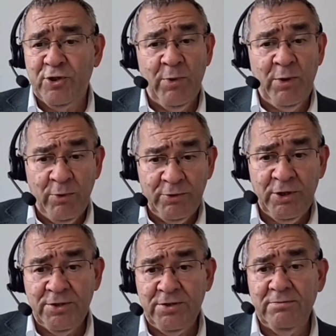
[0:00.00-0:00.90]
the project,
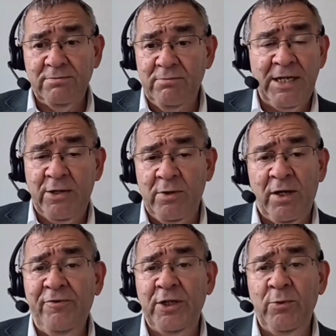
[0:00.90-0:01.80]
we will not make
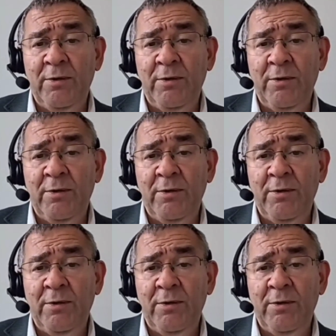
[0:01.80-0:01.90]
you an offer.